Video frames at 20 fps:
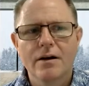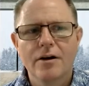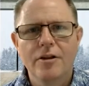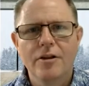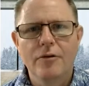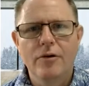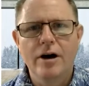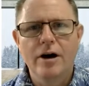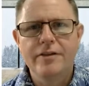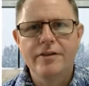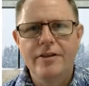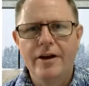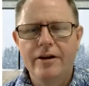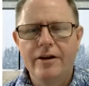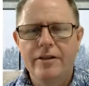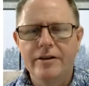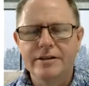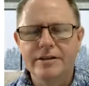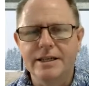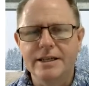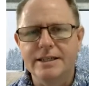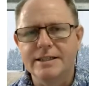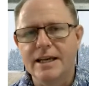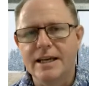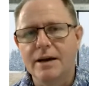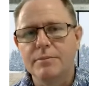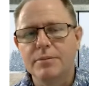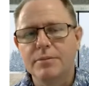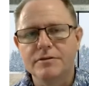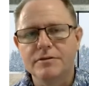On the right there's an
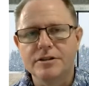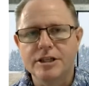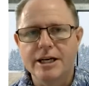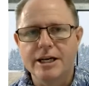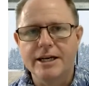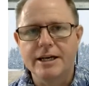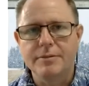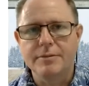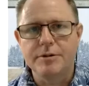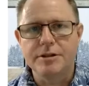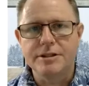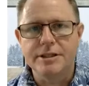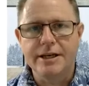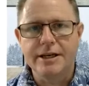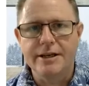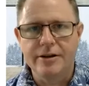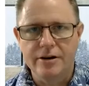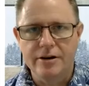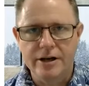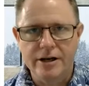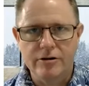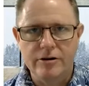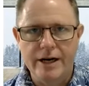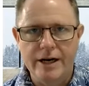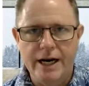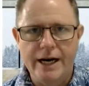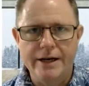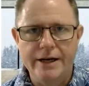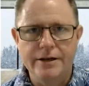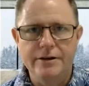example of a JWT that I
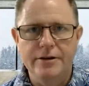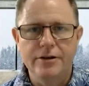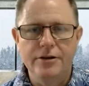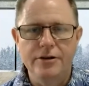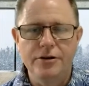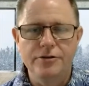created